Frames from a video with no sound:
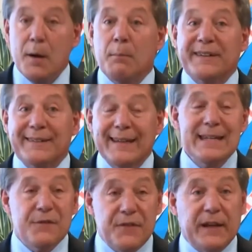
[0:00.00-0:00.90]
But
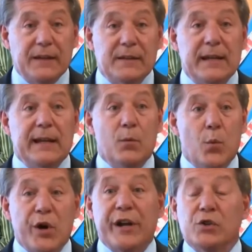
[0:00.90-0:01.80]
significantly,
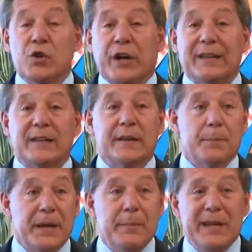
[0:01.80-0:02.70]
we're going to look into the
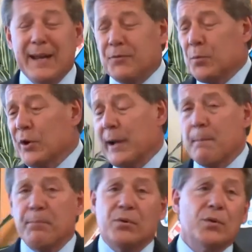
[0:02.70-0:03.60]
PBMs. We're going
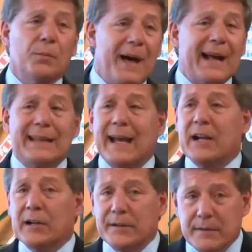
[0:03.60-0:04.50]
to pull back that
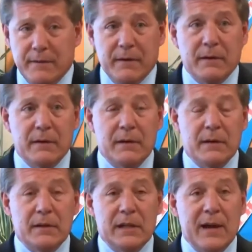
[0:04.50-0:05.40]
curtain,
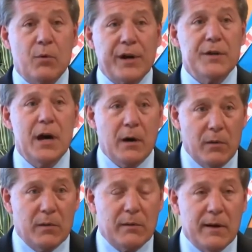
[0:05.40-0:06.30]
and we're going to
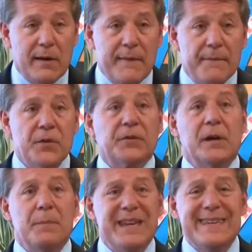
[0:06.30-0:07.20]
know there's going
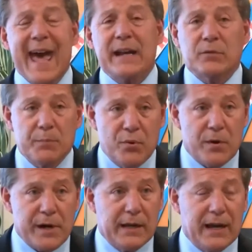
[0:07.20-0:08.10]
to be data
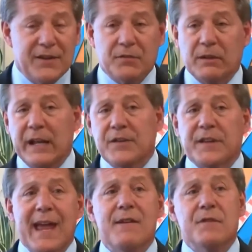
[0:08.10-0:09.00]
reporting as it relates
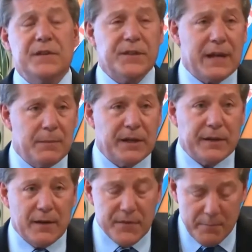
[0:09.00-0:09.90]
to every segment
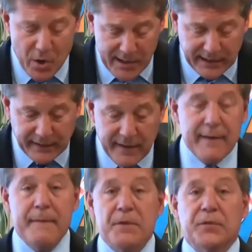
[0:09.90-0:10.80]
of the market.
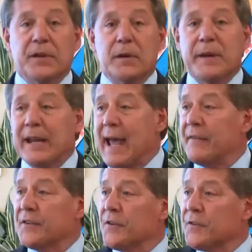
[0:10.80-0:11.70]
There's going to be
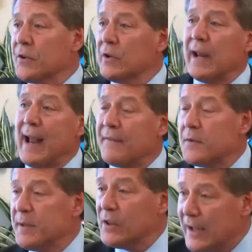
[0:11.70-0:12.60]
analysis. They're going to have
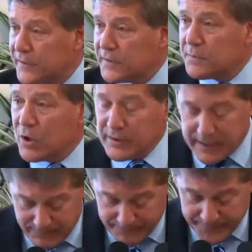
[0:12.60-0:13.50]
to be licensed, Marlene.